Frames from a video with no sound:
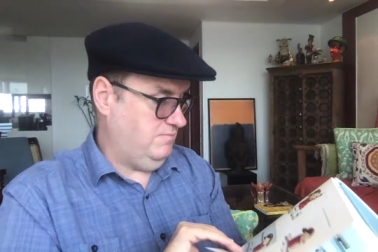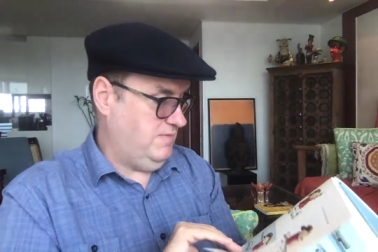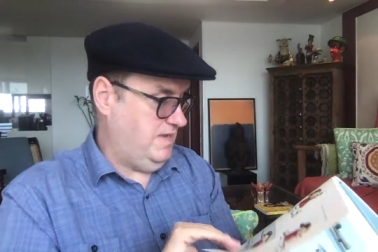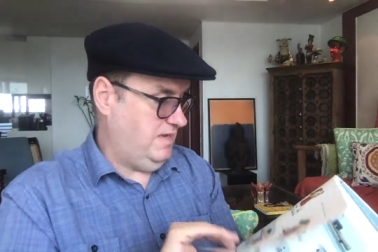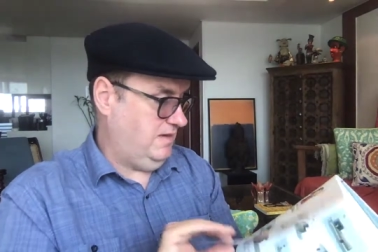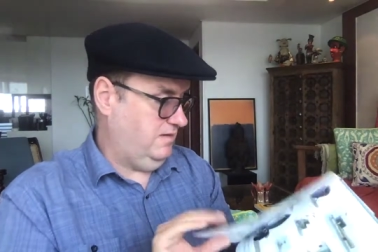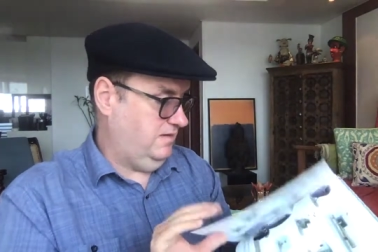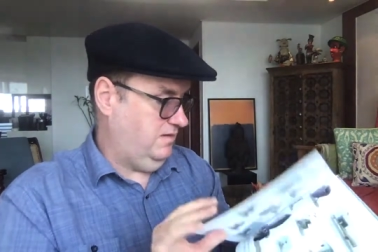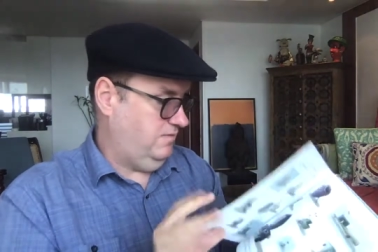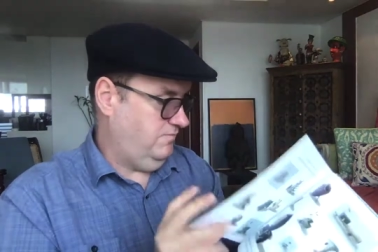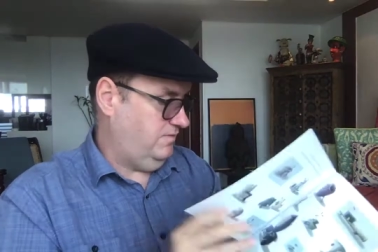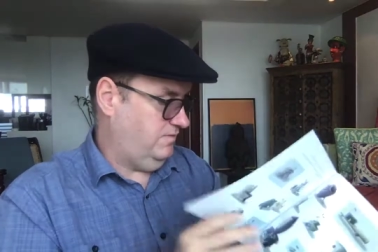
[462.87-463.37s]

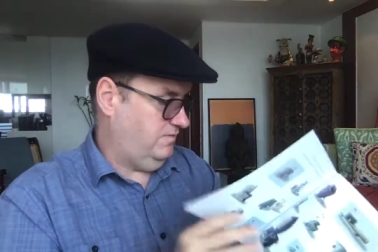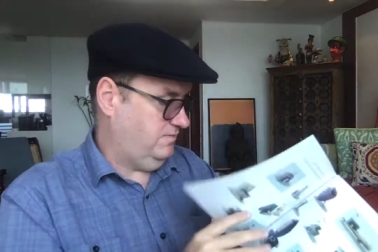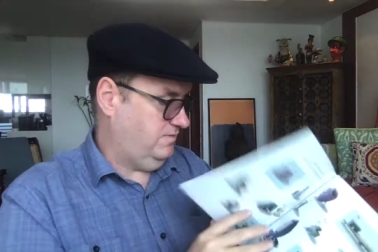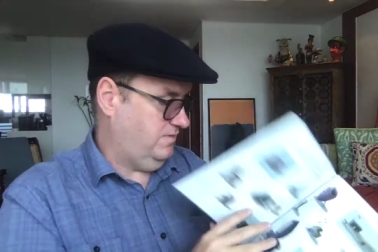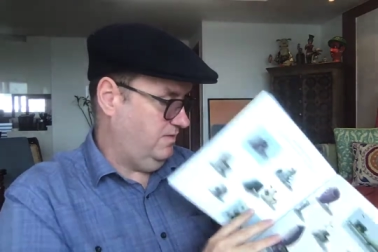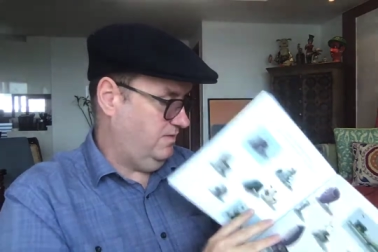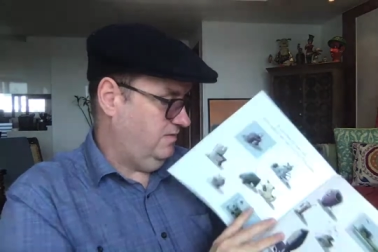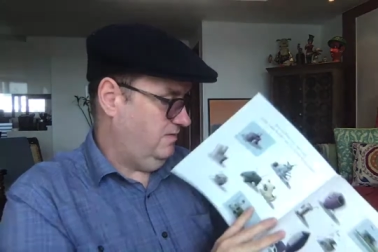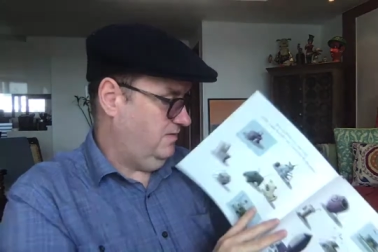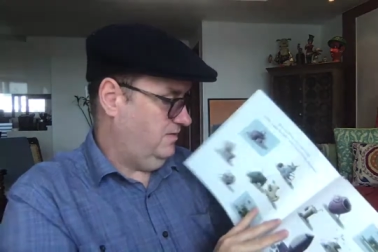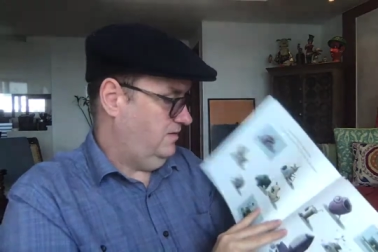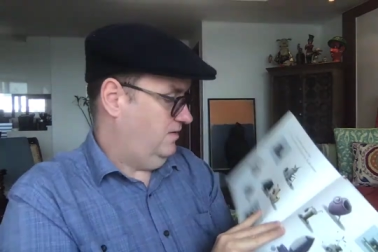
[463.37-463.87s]

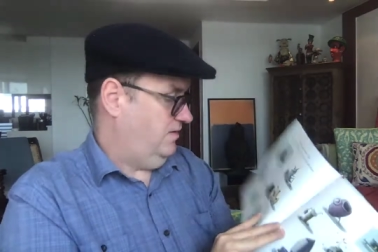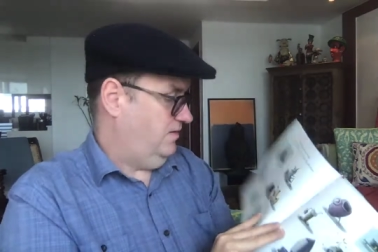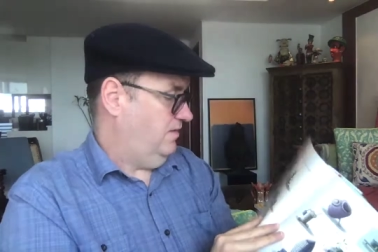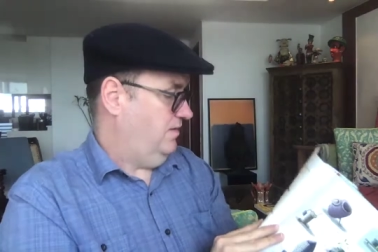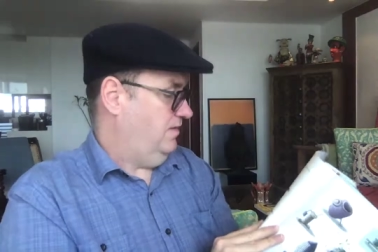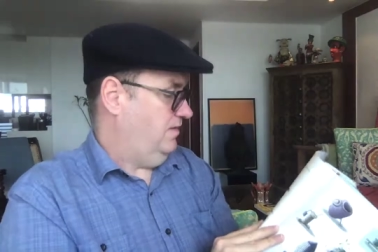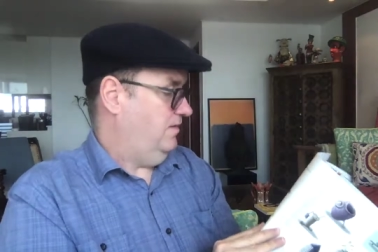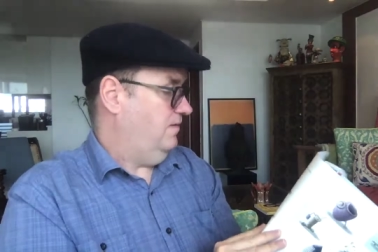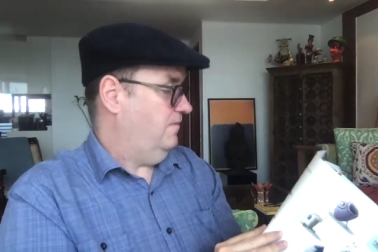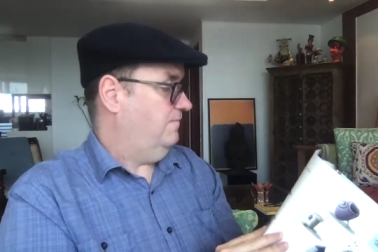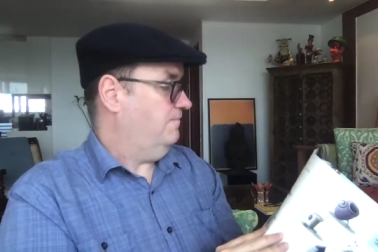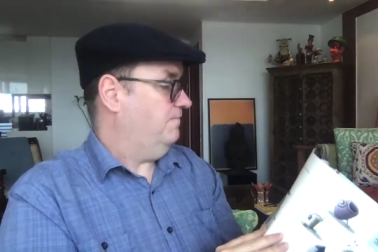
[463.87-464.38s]
magnificent?
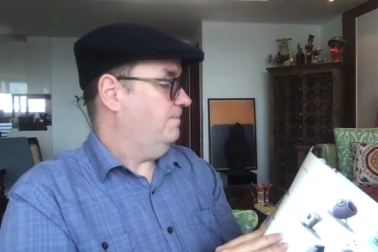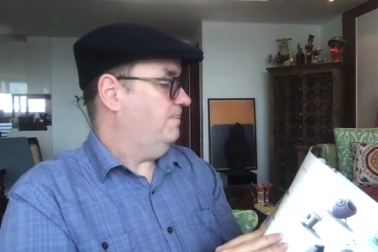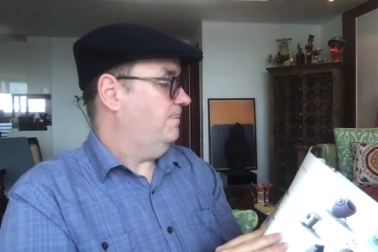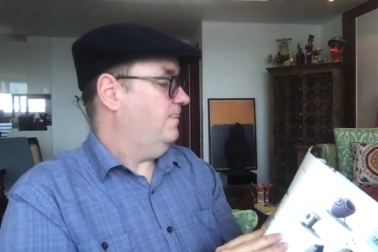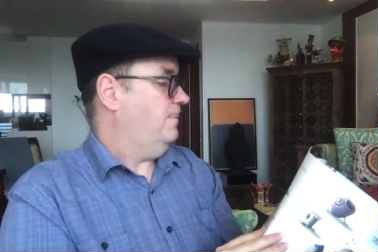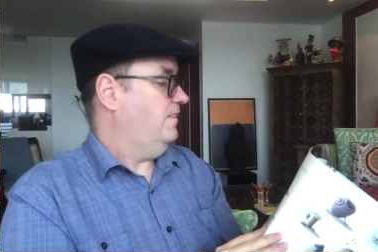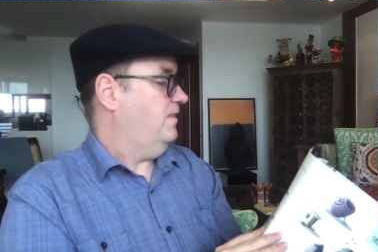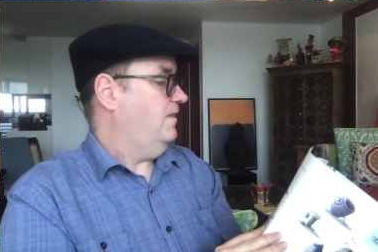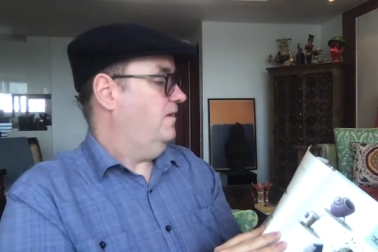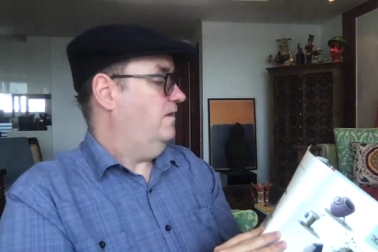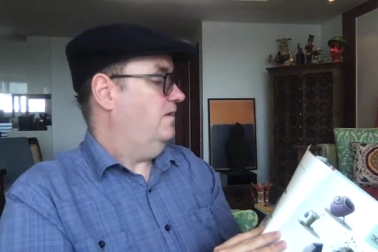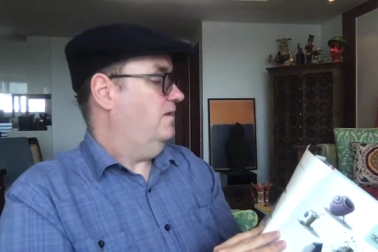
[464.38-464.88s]

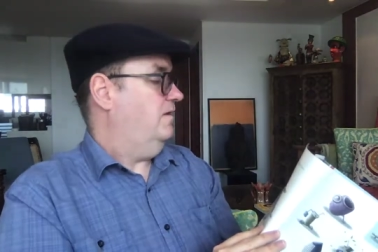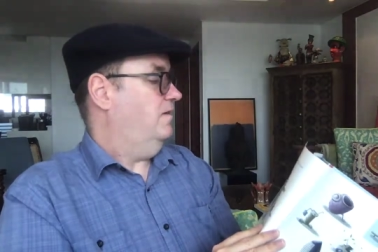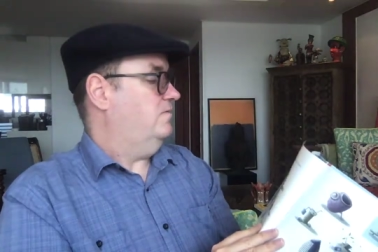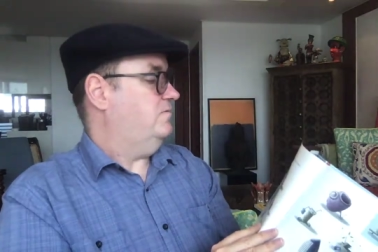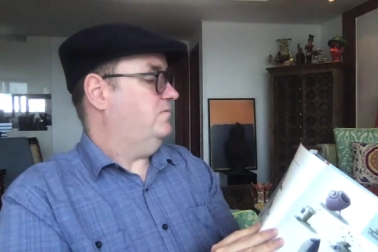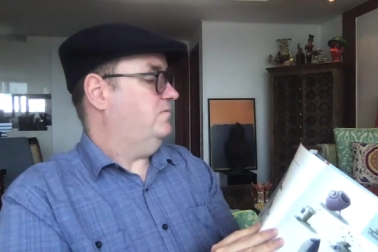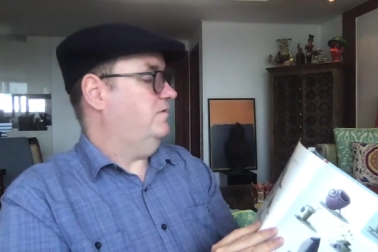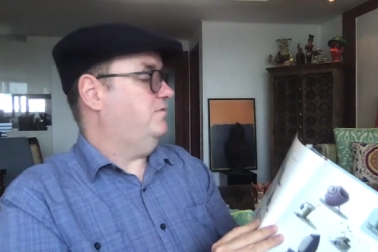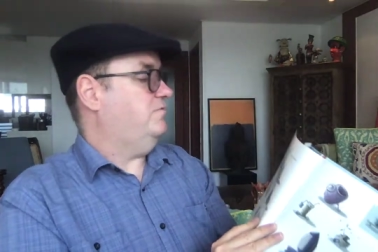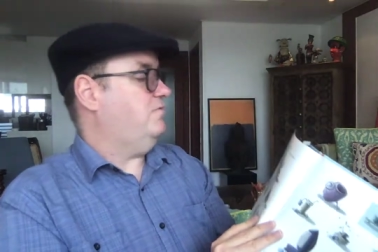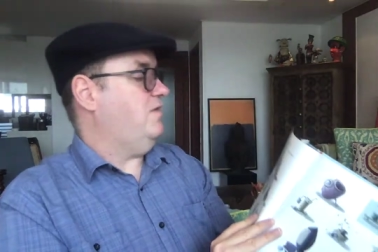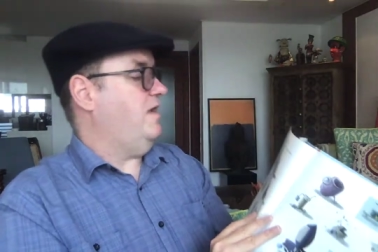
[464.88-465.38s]

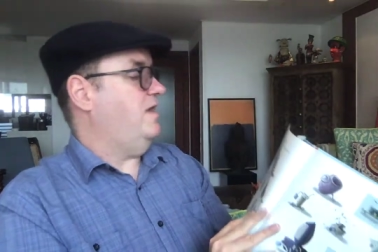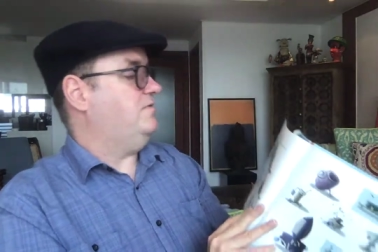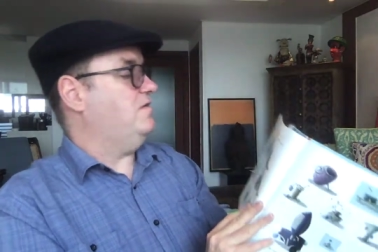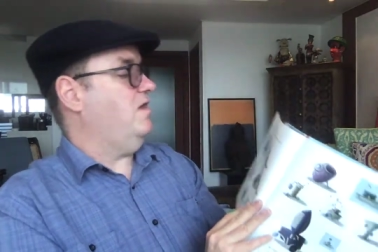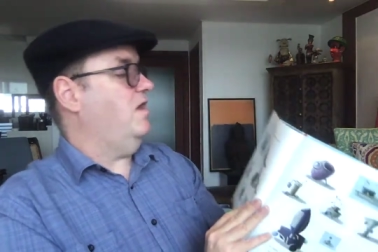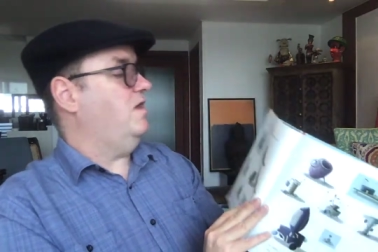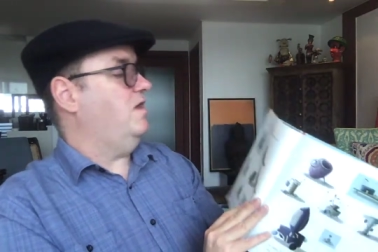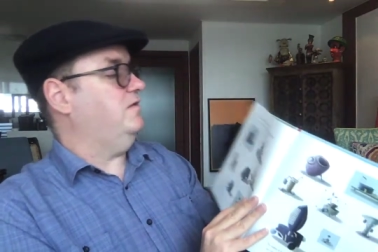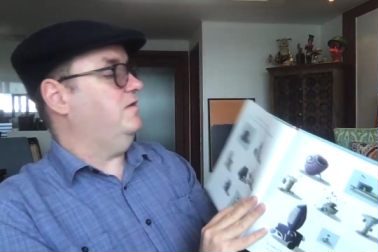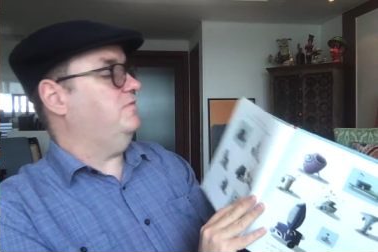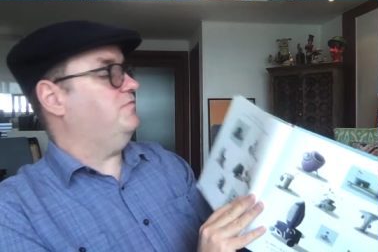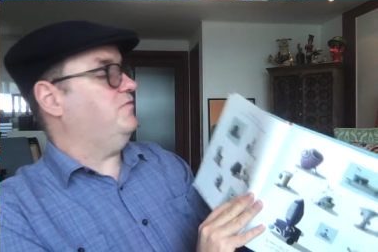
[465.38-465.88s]
She tries
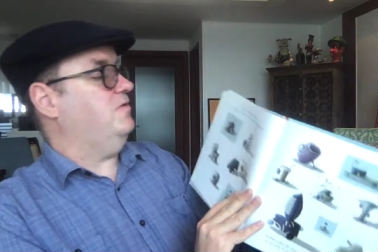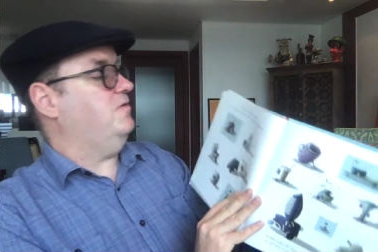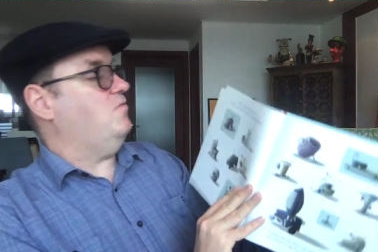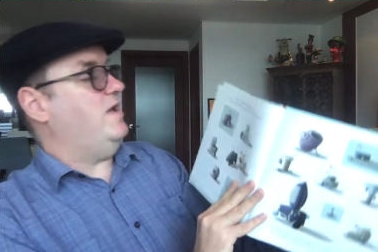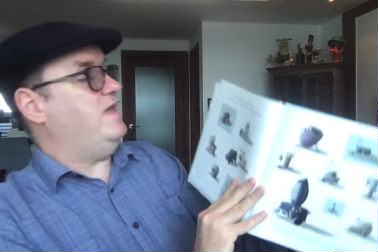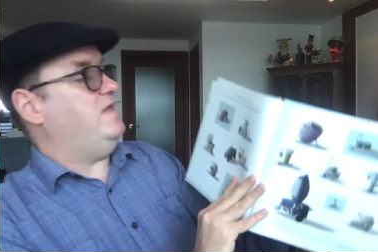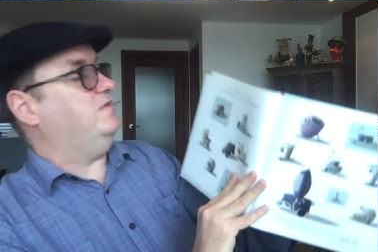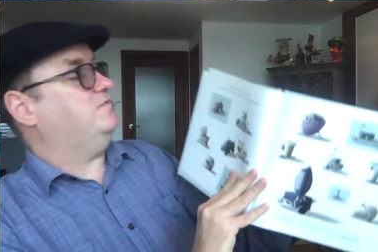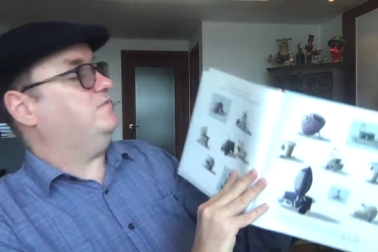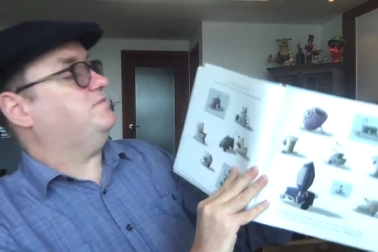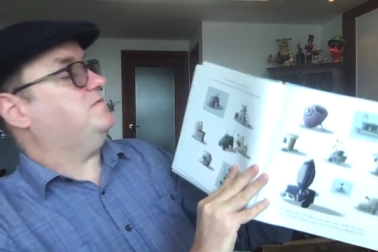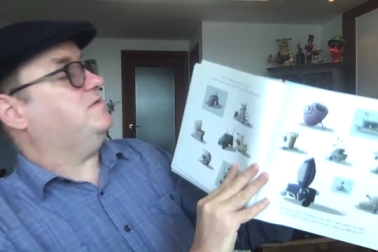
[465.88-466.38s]
all different
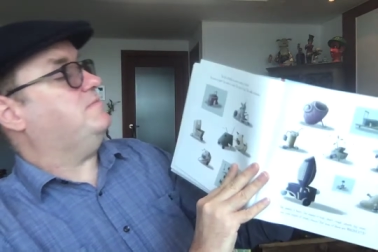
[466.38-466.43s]
ways to